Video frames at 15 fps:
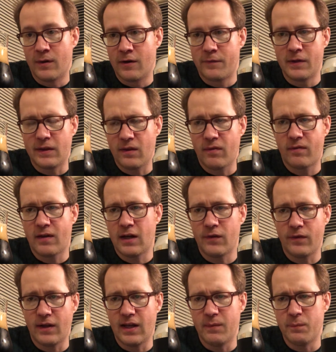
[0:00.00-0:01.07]
I feel like this is kind of
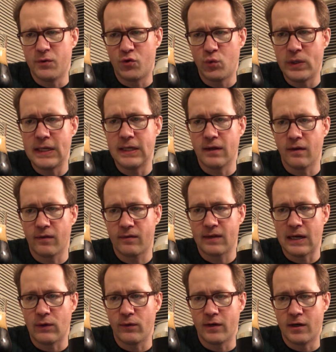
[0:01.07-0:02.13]
in between a
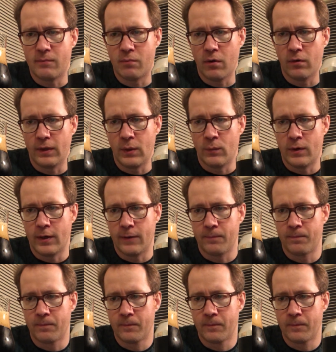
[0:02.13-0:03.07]
stout and a barley wine.